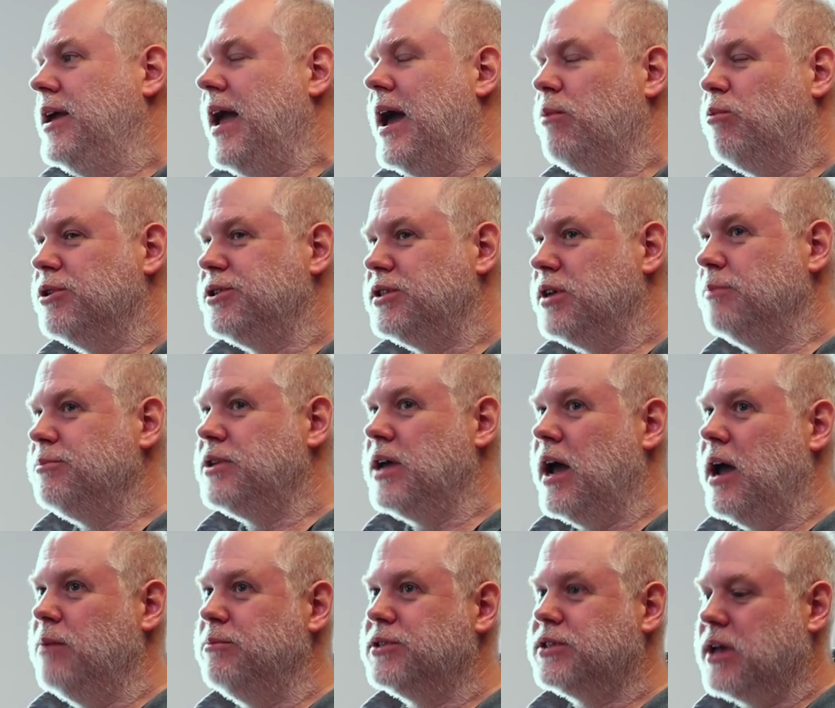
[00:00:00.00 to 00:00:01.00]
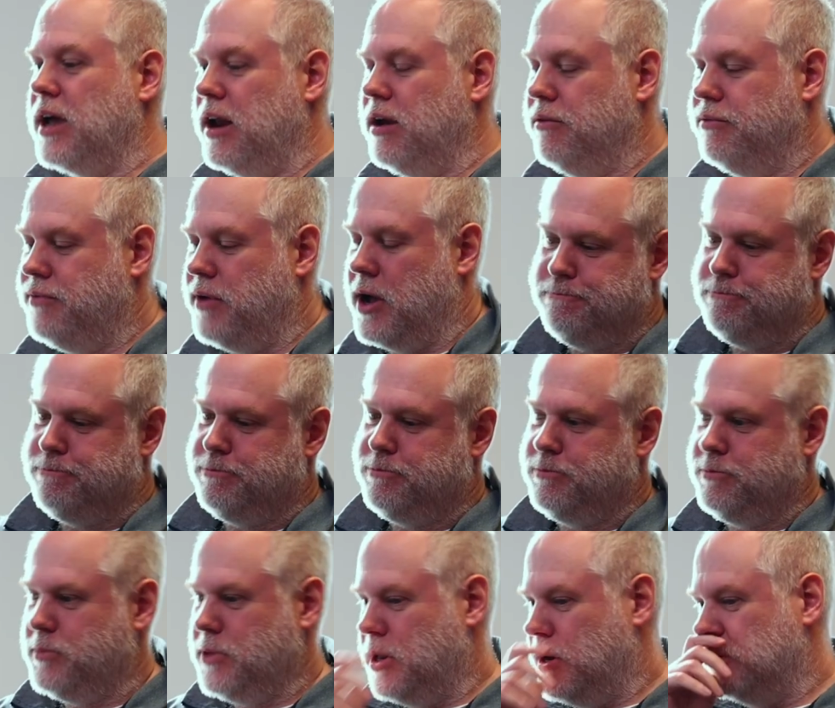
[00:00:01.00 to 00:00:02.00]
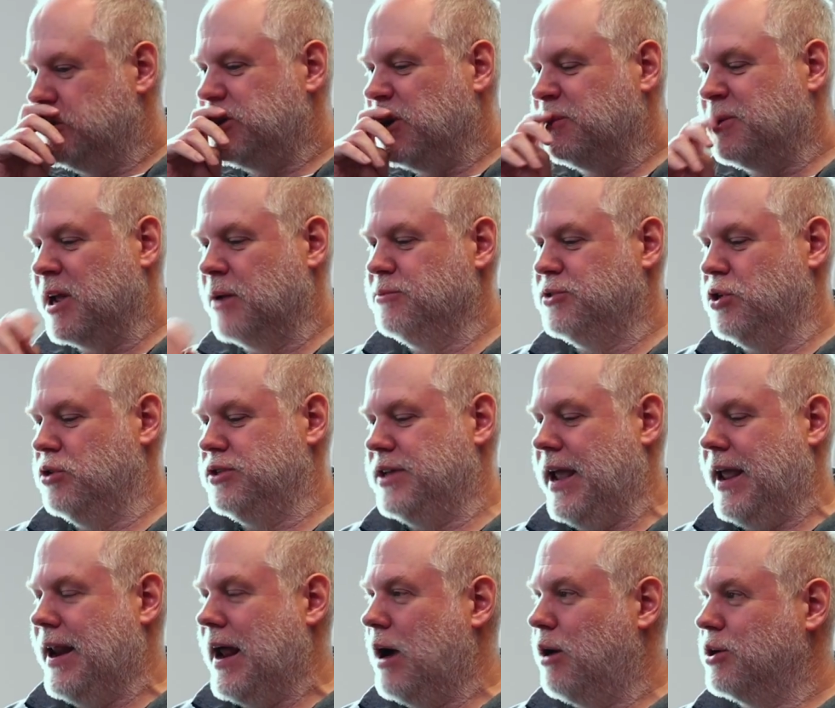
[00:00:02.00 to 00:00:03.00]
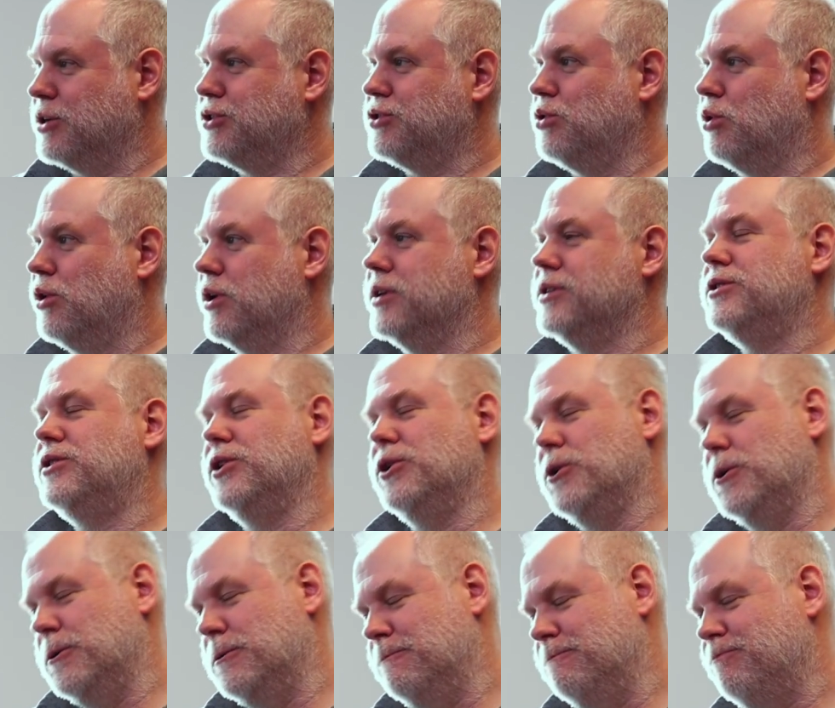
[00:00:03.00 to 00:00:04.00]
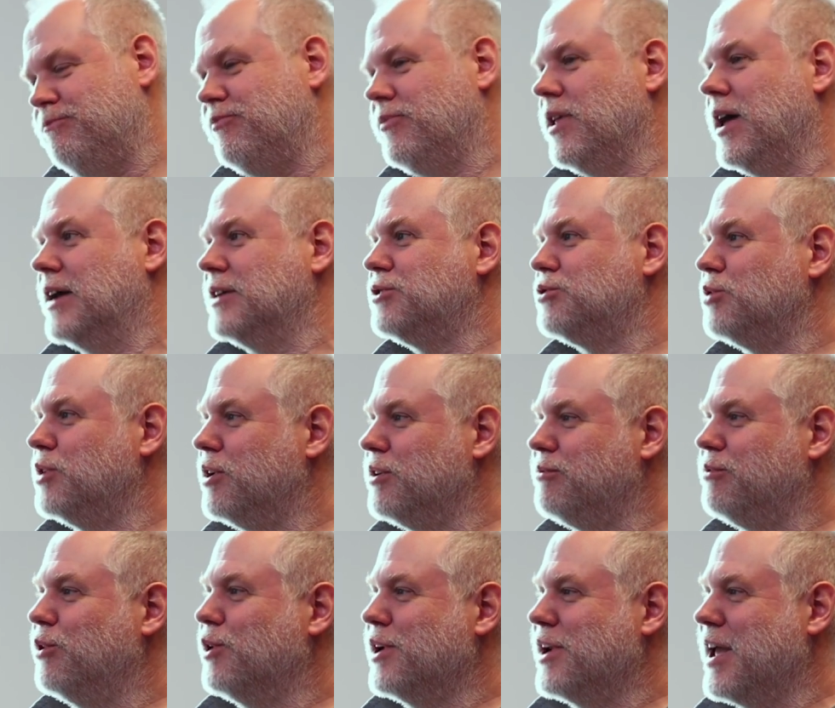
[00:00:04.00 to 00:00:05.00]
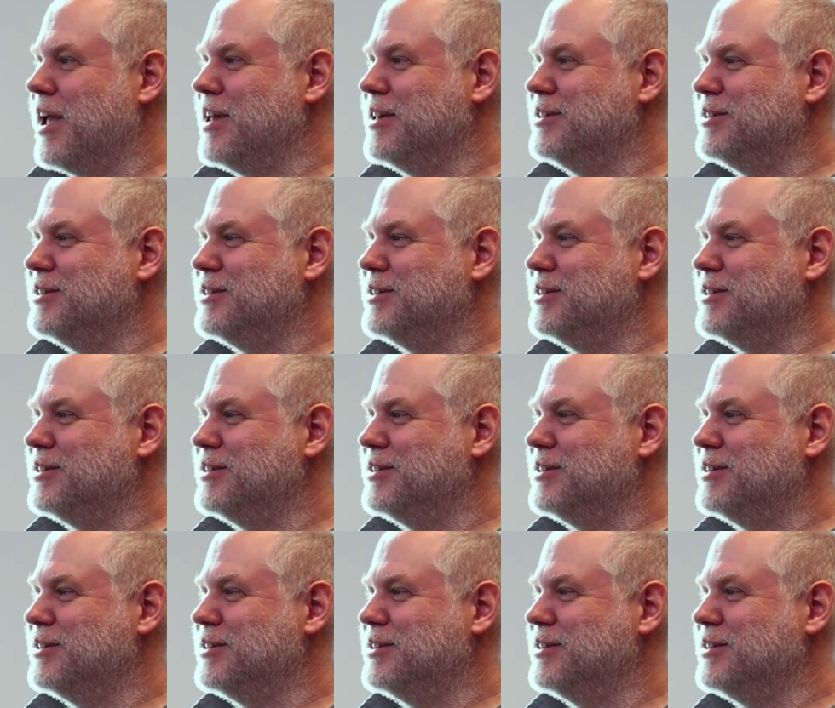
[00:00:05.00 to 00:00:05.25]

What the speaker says: Yeah, well, sometimes kind of. Sometimes those 8-hour stories do last 3 or 4 days.